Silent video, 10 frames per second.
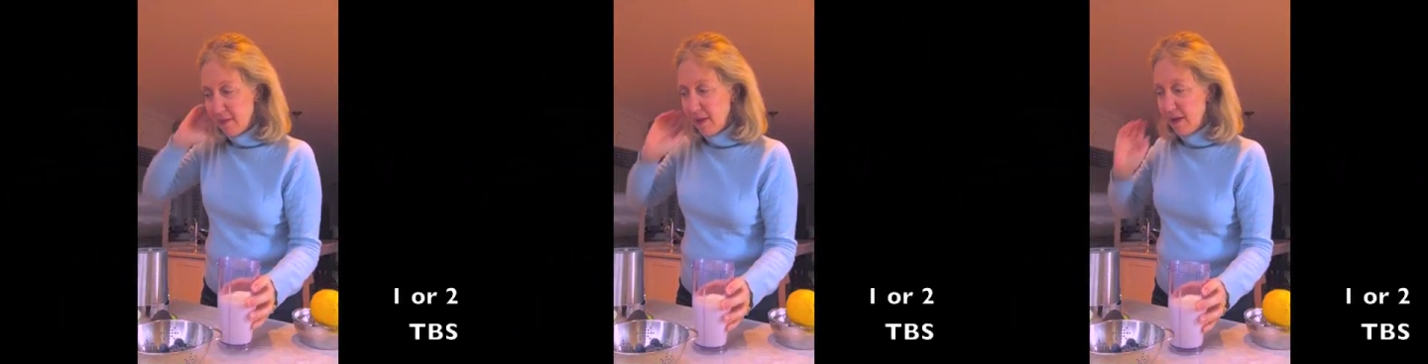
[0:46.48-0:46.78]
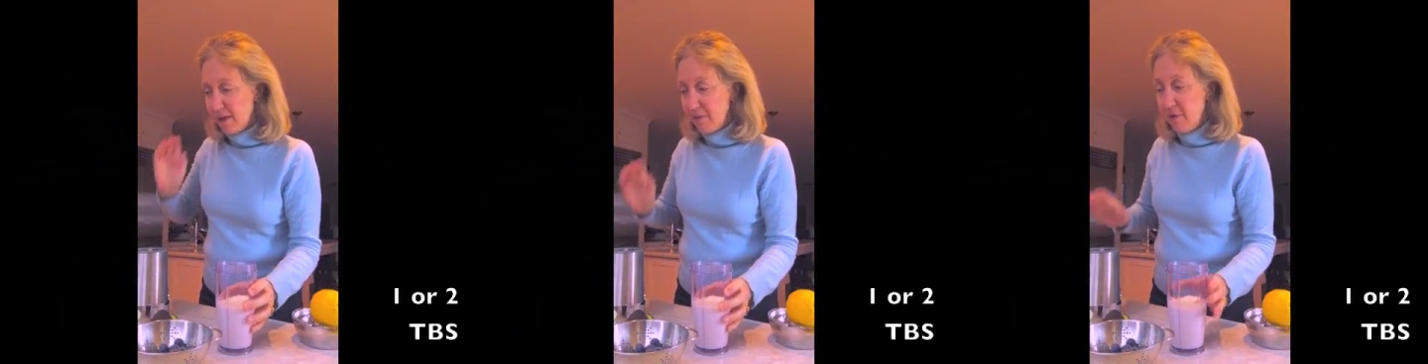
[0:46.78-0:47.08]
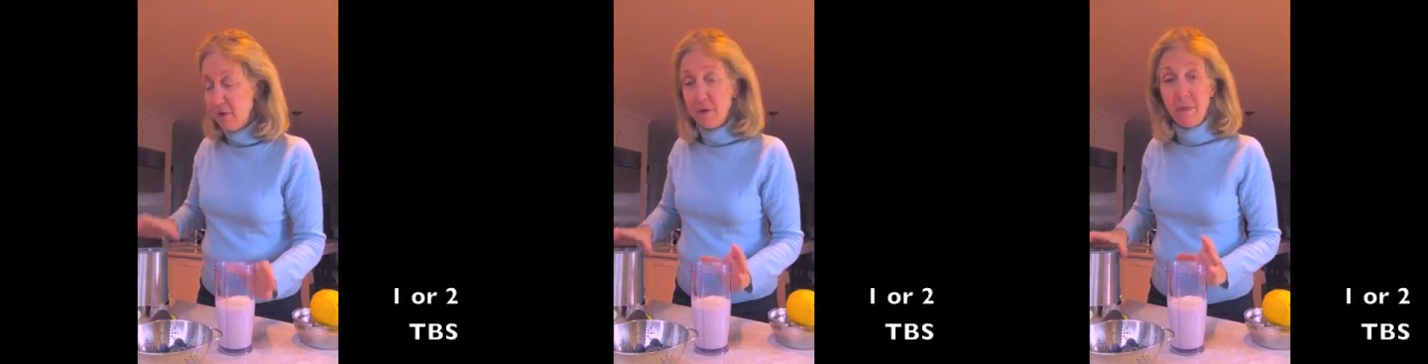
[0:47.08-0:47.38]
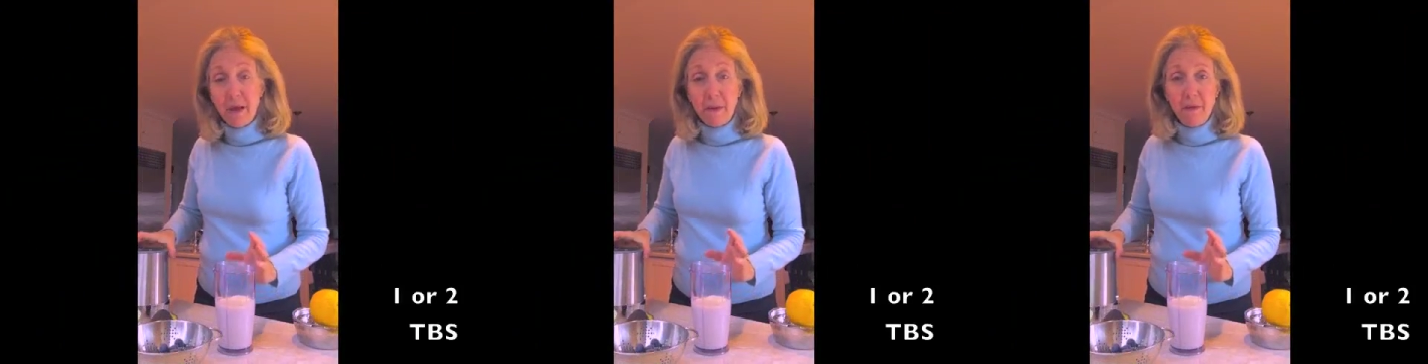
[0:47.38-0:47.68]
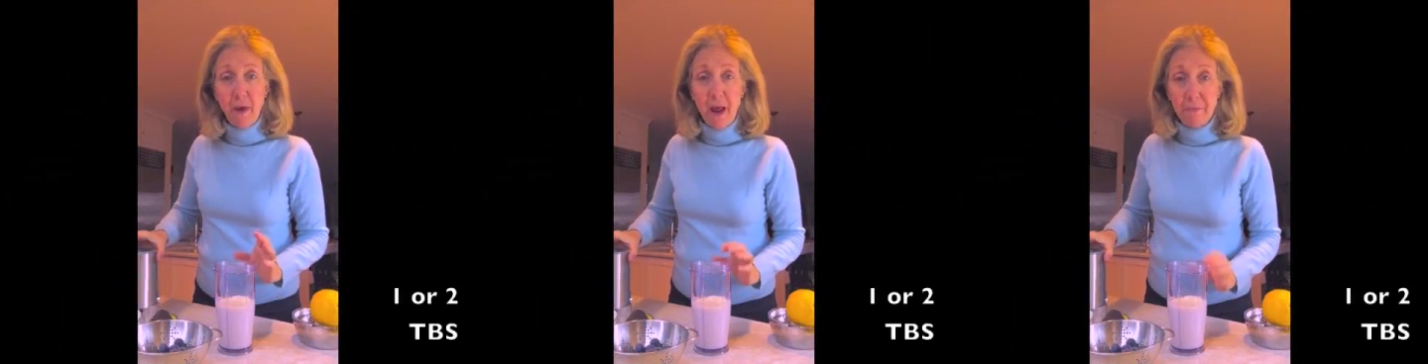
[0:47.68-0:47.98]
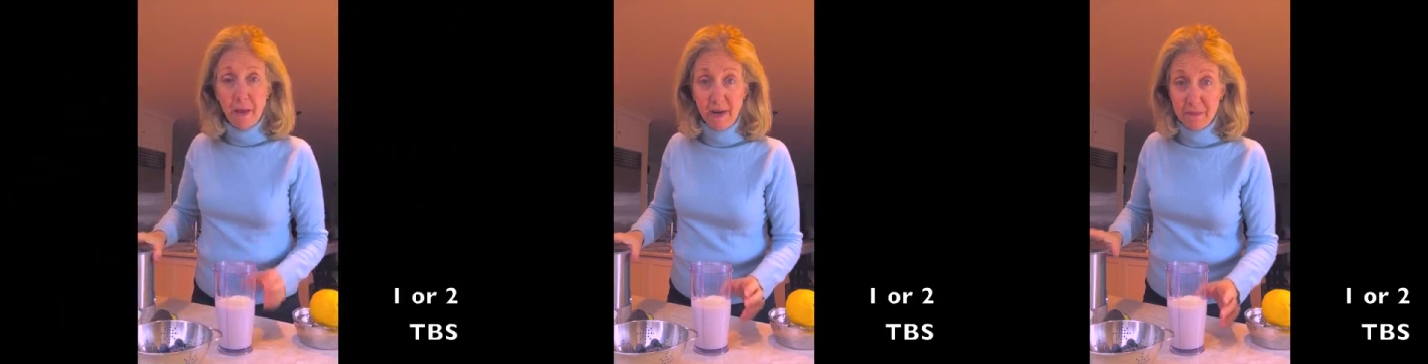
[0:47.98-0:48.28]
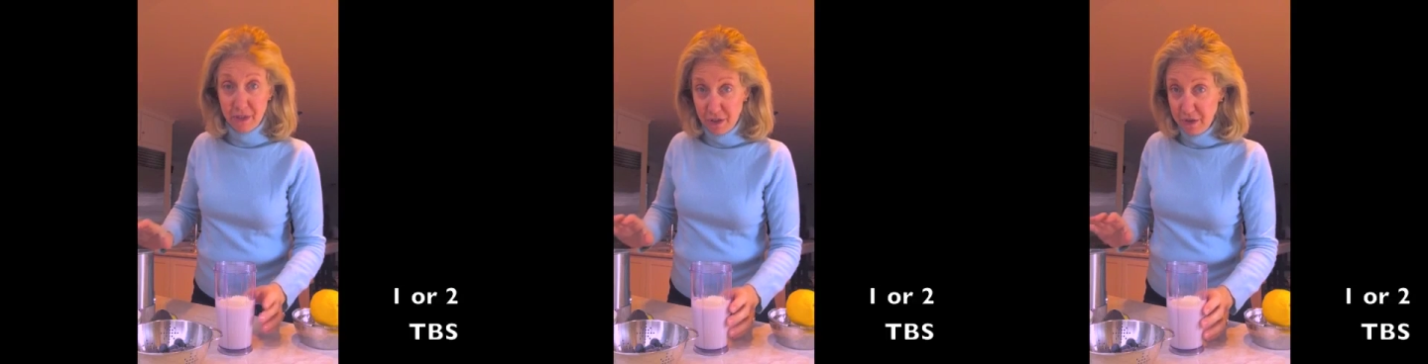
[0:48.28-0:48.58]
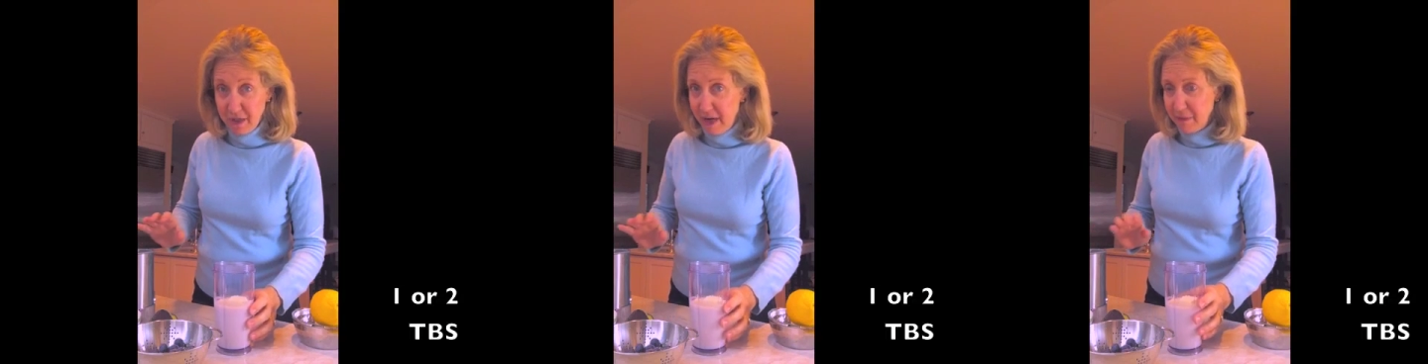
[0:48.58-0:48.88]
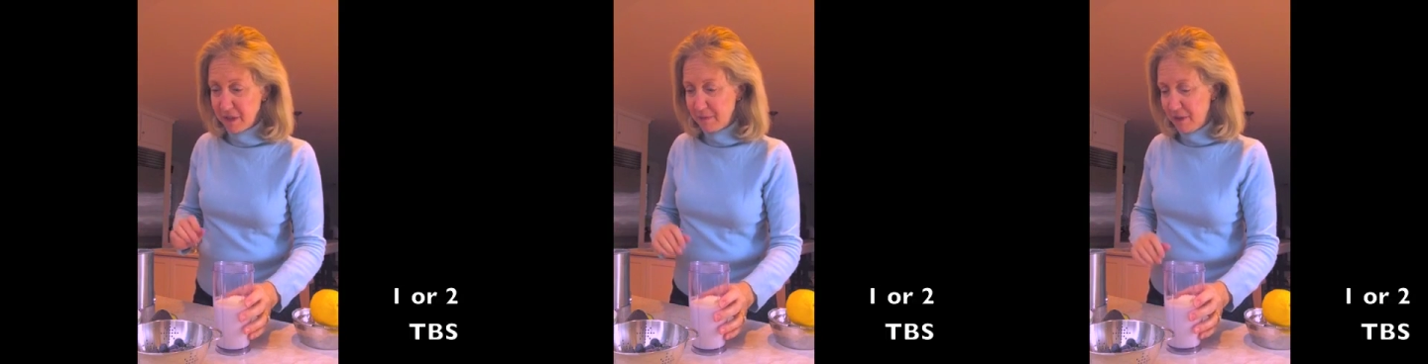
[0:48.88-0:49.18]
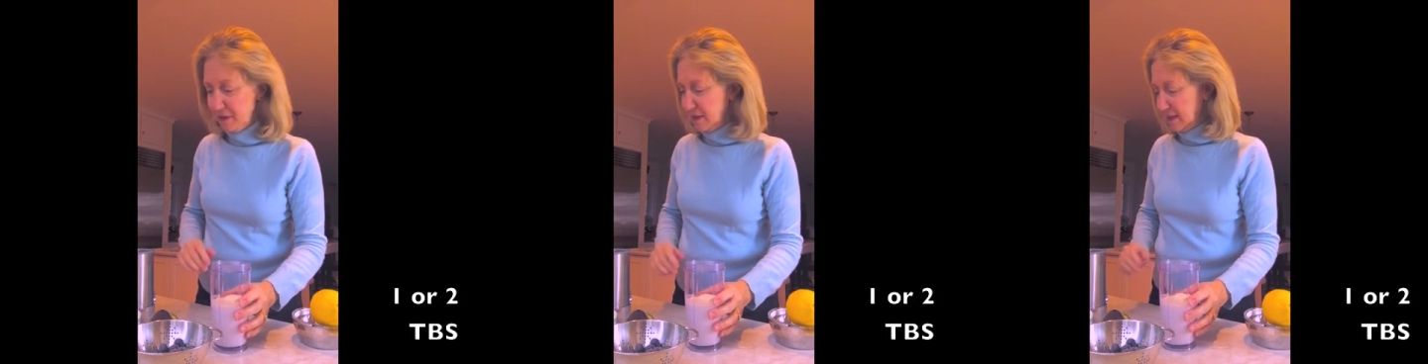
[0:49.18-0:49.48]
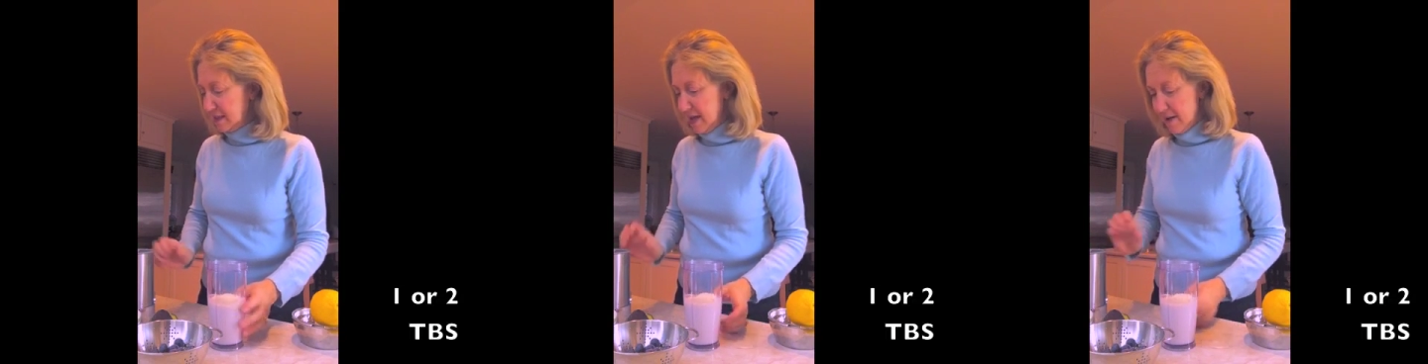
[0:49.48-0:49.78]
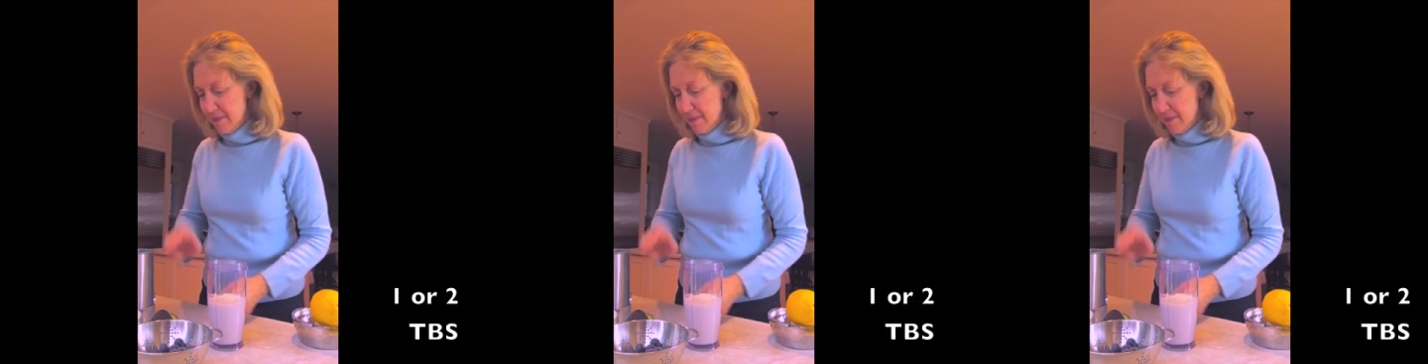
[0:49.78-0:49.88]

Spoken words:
and you can maybe amp that up to 2 tablespoons,